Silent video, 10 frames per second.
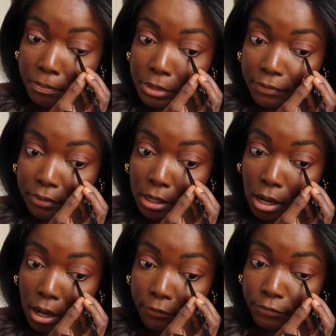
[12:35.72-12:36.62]
Definitely
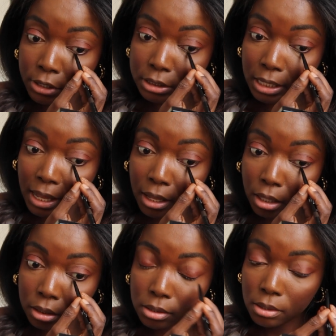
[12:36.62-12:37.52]
offers like,
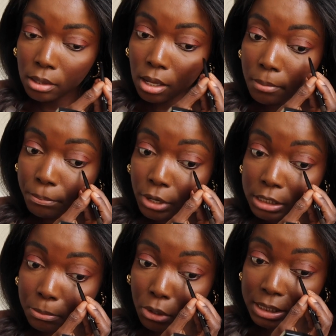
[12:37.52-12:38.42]

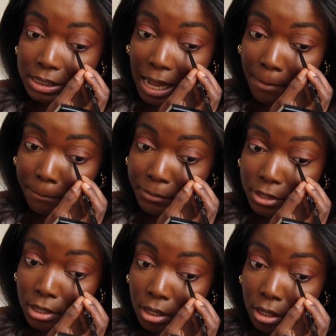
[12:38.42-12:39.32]
brings more depth
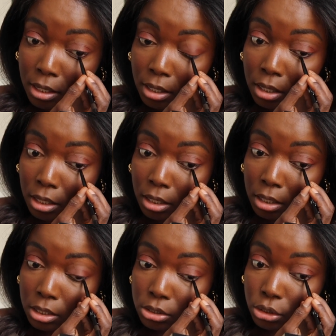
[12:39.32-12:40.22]

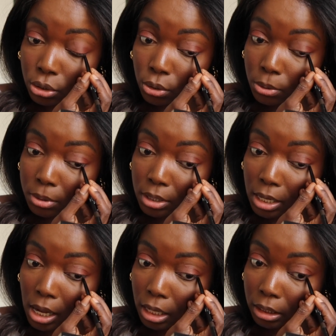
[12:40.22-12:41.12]
to the
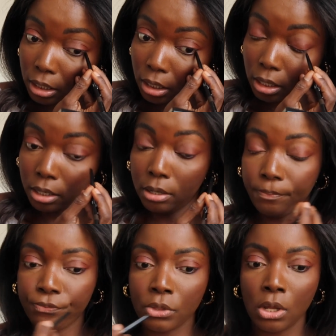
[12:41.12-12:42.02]
color
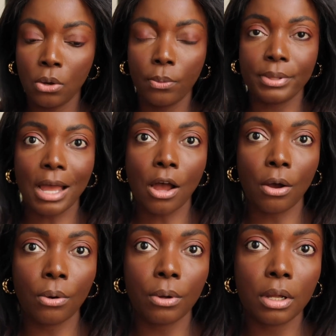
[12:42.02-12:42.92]

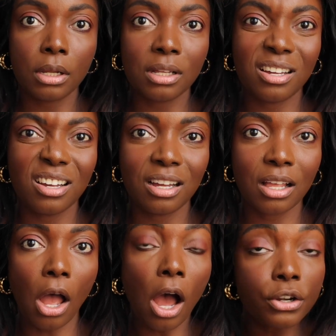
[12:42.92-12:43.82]
without
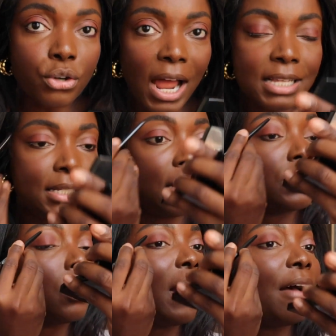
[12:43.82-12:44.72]
contrasting
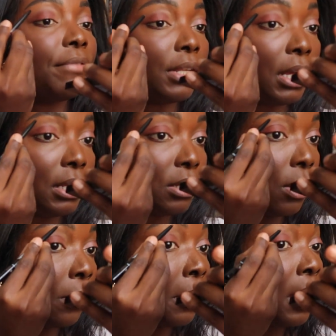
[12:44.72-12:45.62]
so heavily.
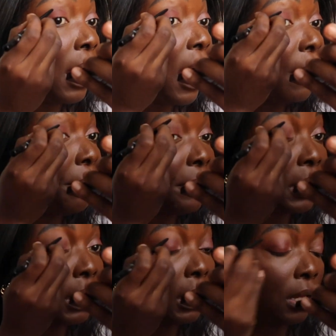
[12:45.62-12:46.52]
So I
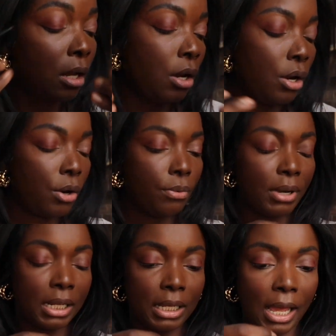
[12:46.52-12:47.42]
really,
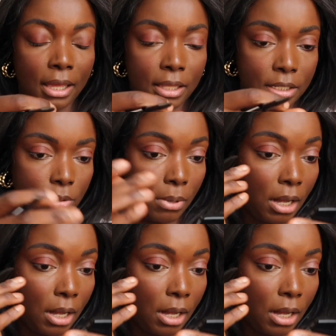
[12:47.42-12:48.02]
really like this